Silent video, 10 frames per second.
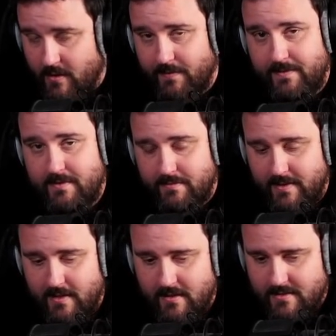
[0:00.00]
hunt
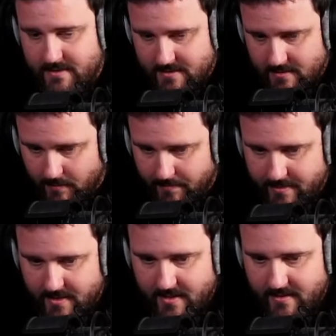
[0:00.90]
will stop.
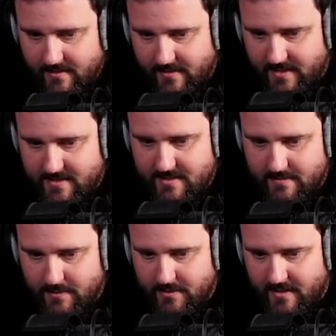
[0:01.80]
That's
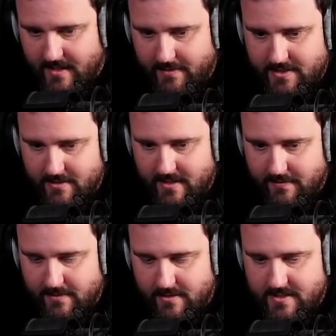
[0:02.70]
what I wish to
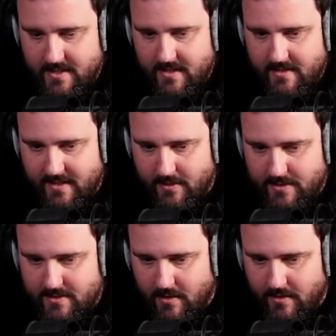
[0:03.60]
leave does. It
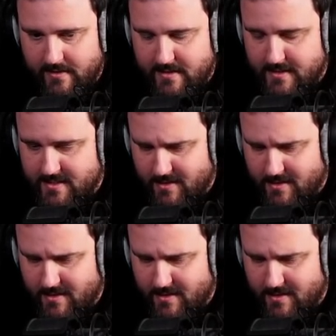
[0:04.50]
also is